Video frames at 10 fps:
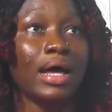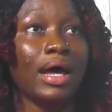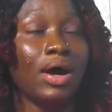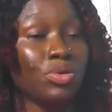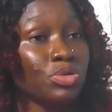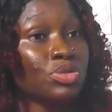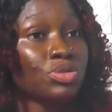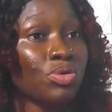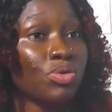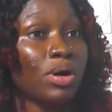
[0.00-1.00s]

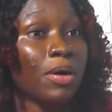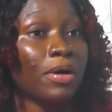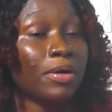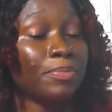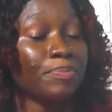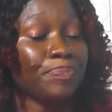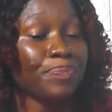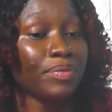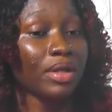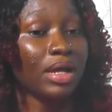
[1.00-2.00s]
also
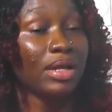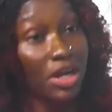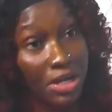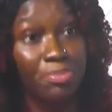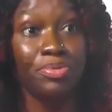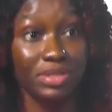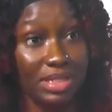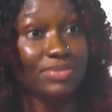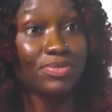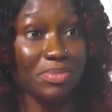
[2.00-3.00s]
a learning
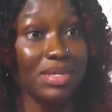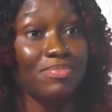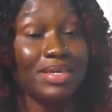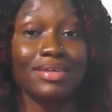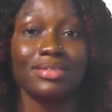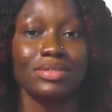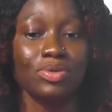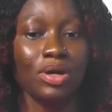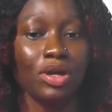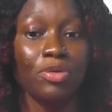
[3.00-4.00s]
process for me because
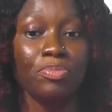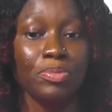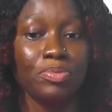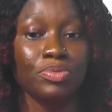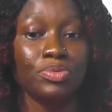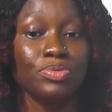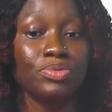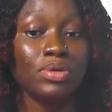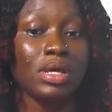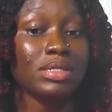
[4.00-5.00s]
a lot of people who
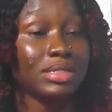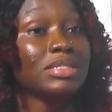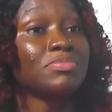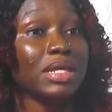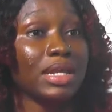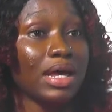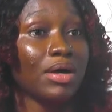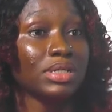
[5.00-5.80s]
sees me now,